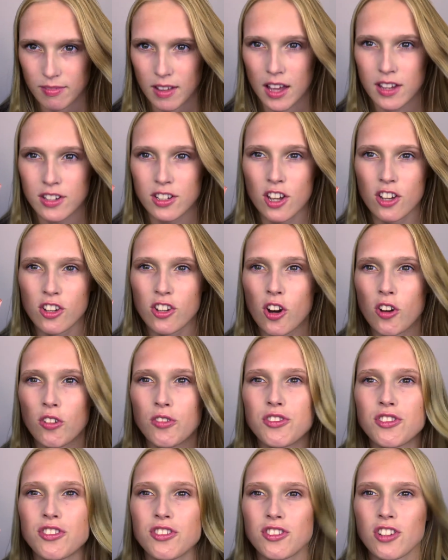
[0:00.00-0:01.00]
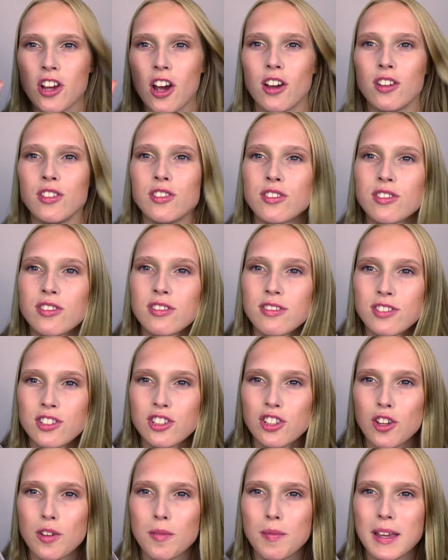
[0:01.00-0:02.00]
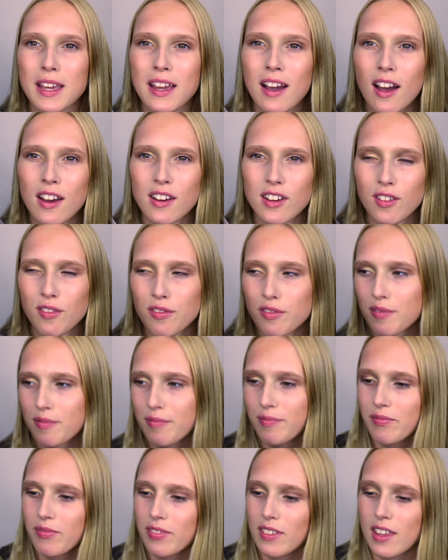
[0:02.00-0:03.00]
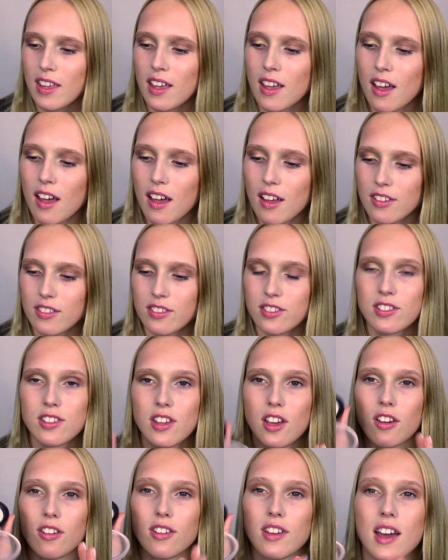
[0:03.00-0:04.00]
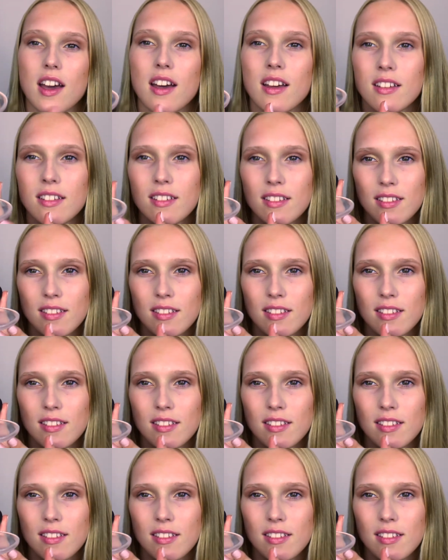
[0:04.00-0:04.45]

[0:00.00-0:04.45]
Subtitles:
don't know, gold tones suit me kind of. So yeah,